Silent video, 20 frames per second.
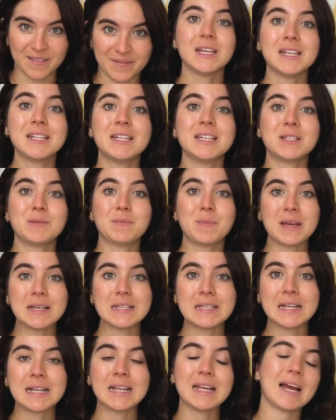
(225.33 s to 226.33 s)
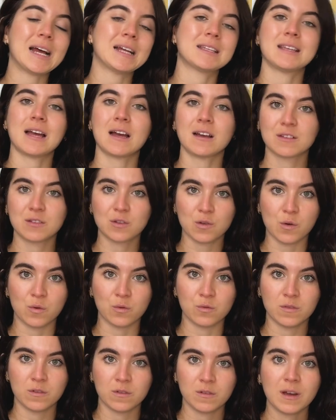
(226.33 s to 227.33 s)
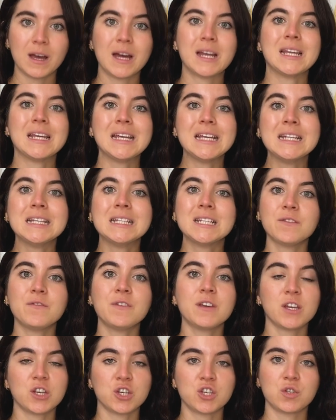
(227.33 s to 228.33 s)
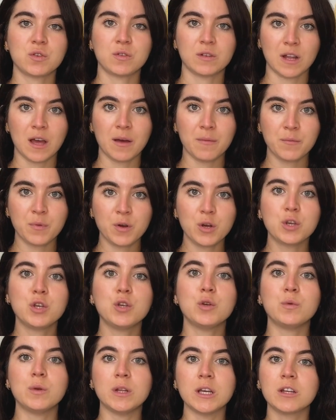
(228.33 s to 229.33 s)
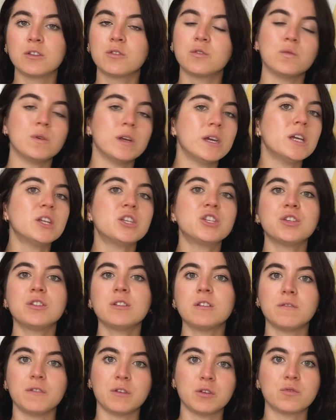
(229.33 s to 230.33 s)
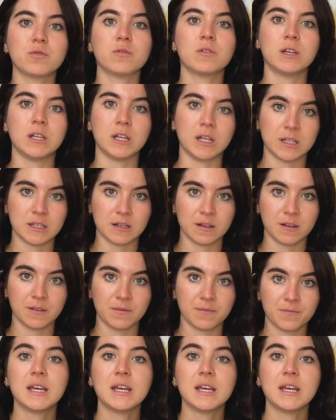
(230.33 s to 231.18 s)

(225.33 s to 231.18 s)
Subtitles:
It is basically a tax code, an identification number unique to each individual in Italy.